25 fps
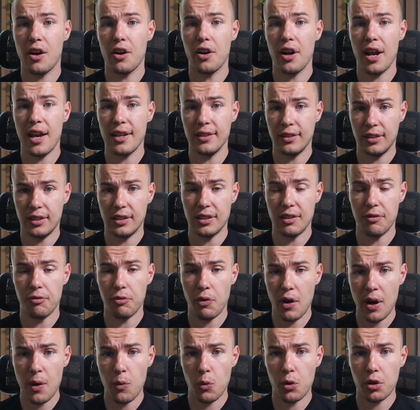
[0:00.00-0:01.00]
in our entity
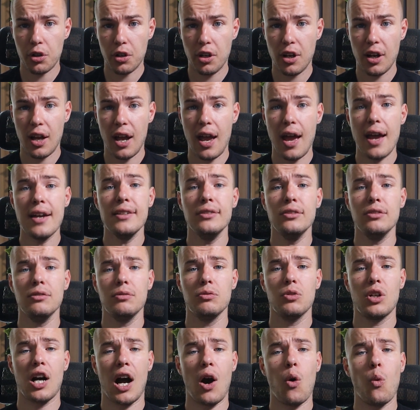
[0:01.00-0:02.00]
framework
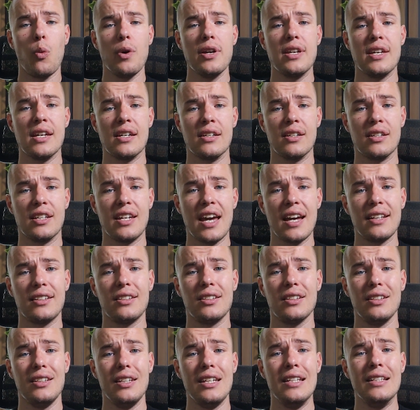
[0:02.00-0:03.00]
and how we can
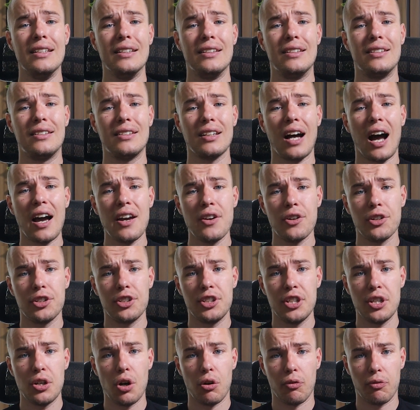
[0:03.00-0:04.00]
get
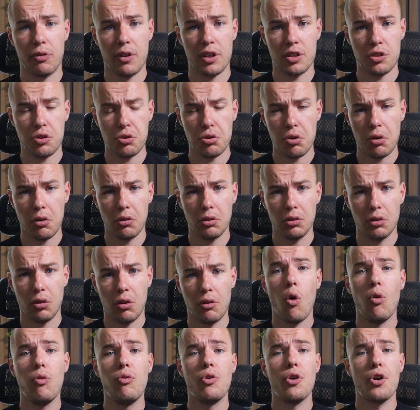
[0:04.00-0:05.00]
entirety of
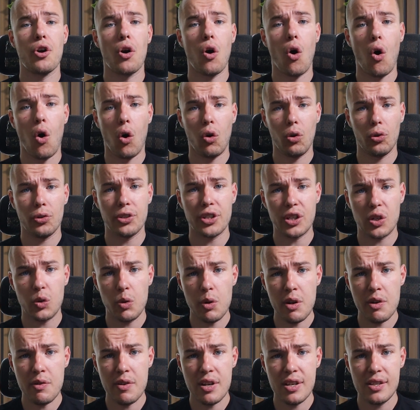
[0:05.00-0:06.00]
control over all the
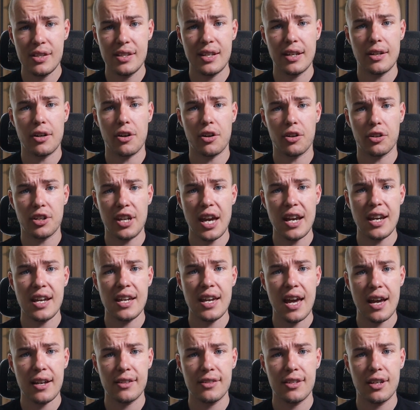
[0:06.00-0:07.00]
queries that are
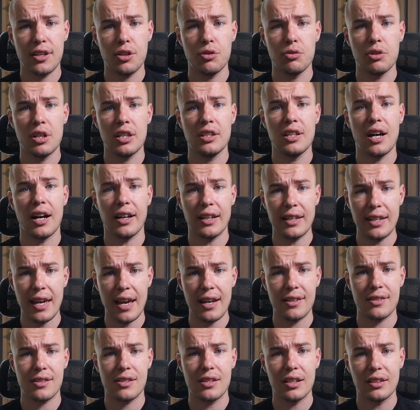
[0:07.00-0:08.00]
getting executed
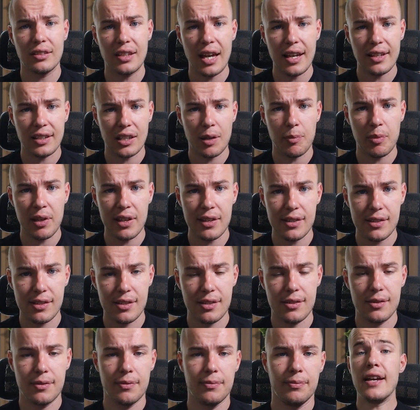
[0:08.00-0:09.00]
against the
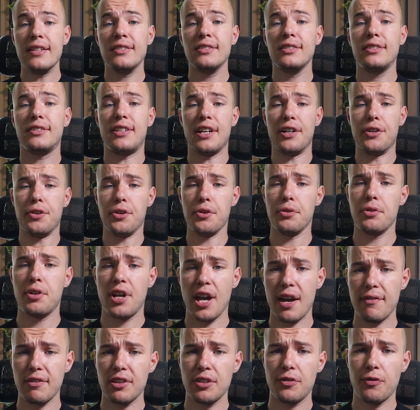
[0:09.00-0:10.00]
database. And there you
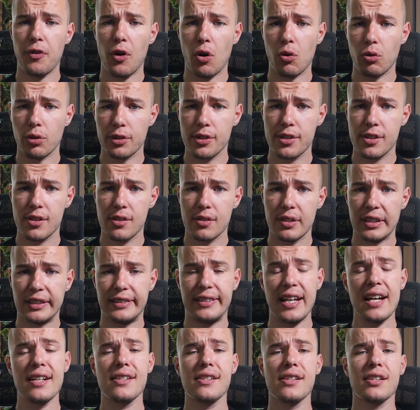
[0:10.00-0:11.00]
have it, folks.
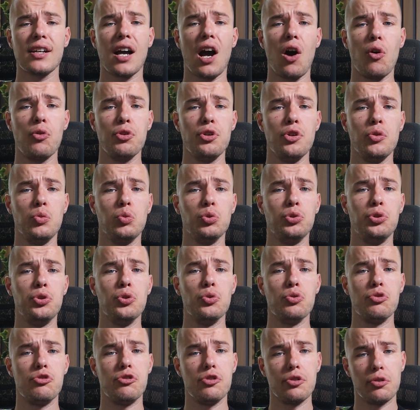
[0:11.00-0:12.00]
That's how you would
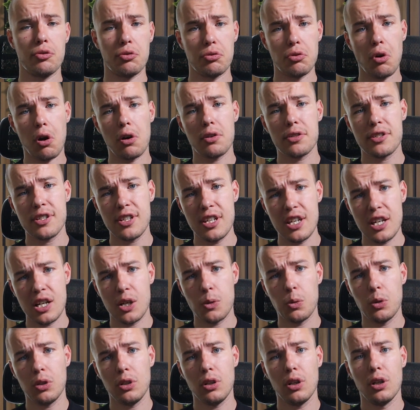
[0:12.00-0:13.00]
use raw
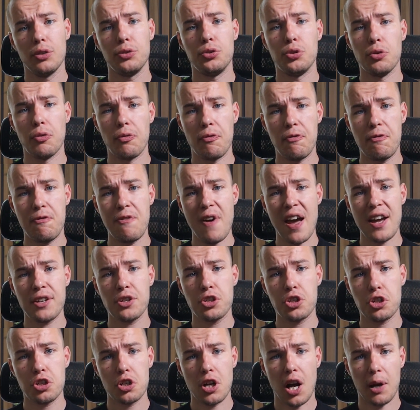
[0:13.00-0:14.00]
SQL to
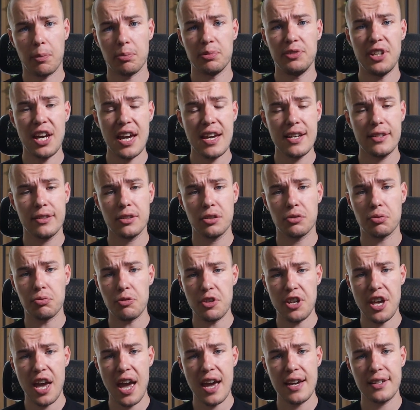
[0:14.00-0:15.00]
fetch, update,
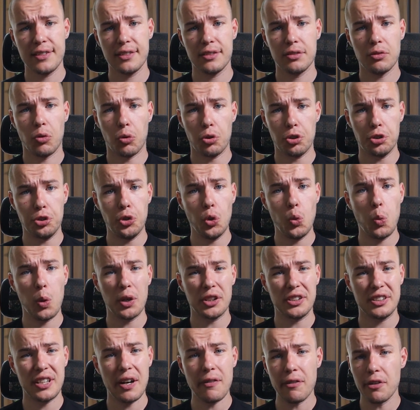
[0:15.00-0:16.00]
create, or do
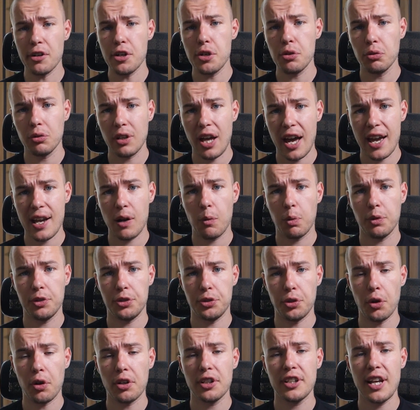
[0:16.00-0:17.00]
whatever you like
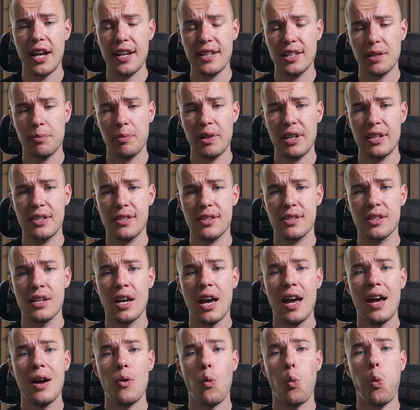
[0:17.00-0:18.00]
with your
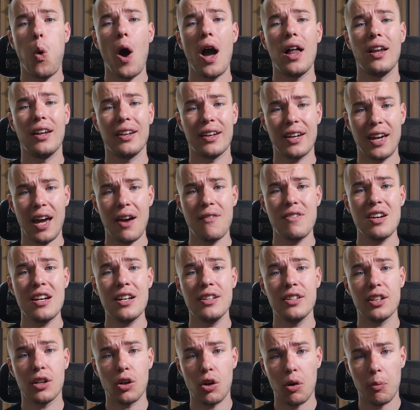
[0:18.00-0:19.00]
database while
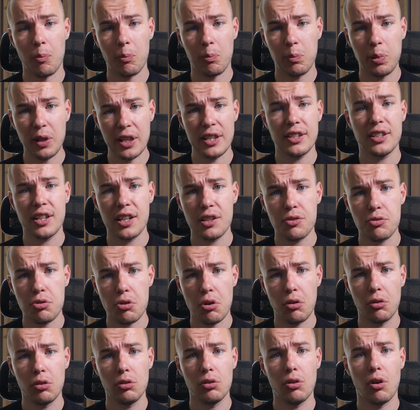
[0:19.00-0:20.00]
having the complete
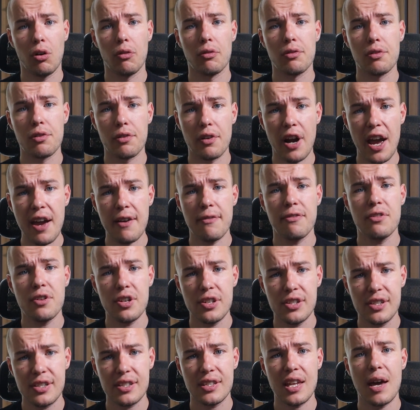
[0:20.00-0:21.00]
control over
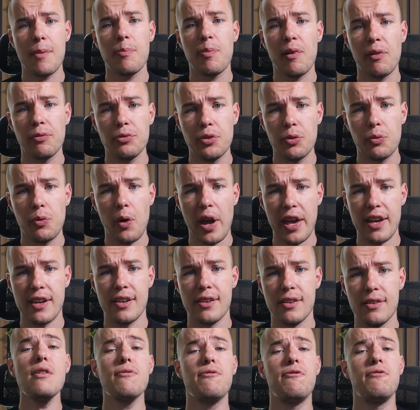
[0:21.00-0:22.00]
every step of the
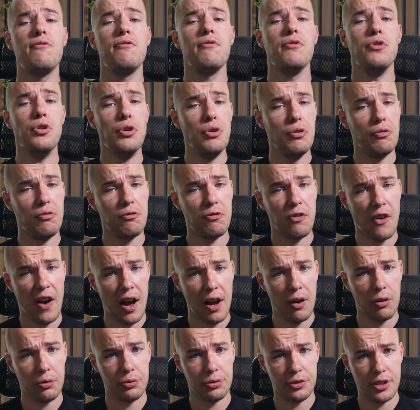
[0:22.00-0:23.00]
way. If you
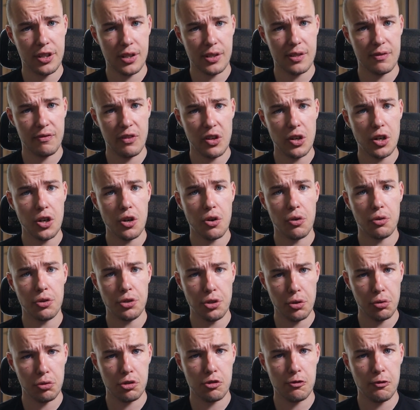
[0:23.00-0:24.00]
found this video
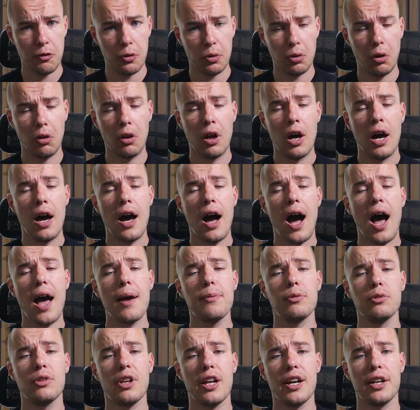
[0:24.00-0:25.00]
useful,
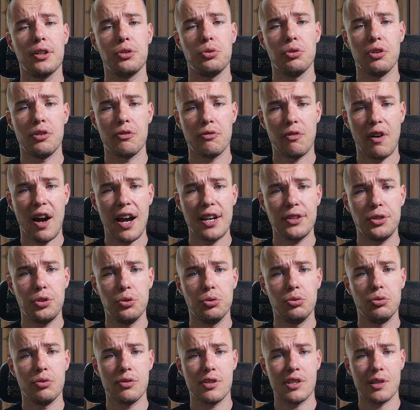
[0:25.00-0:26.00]
I would like to
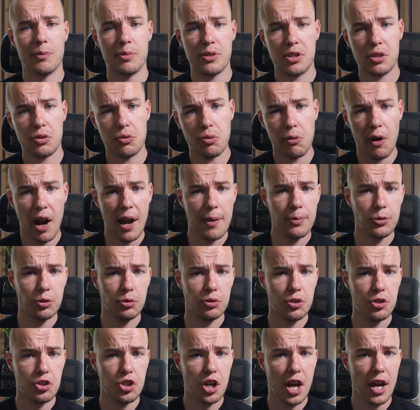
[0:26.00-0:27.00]
invite you to subscribe
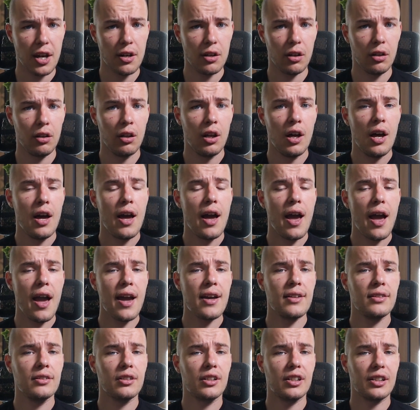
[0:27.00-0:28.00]
to the channel
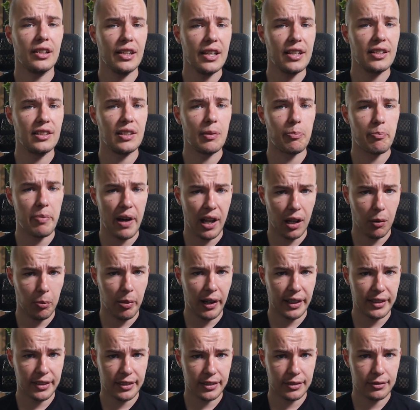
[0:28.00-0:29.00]
and click the
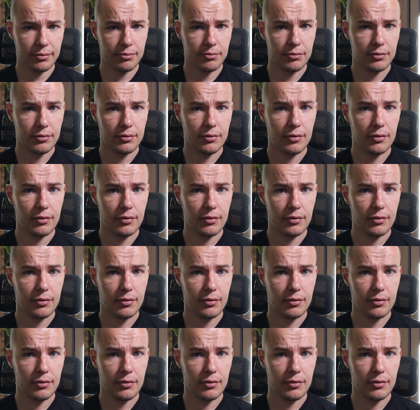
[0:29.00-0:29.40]
bell button.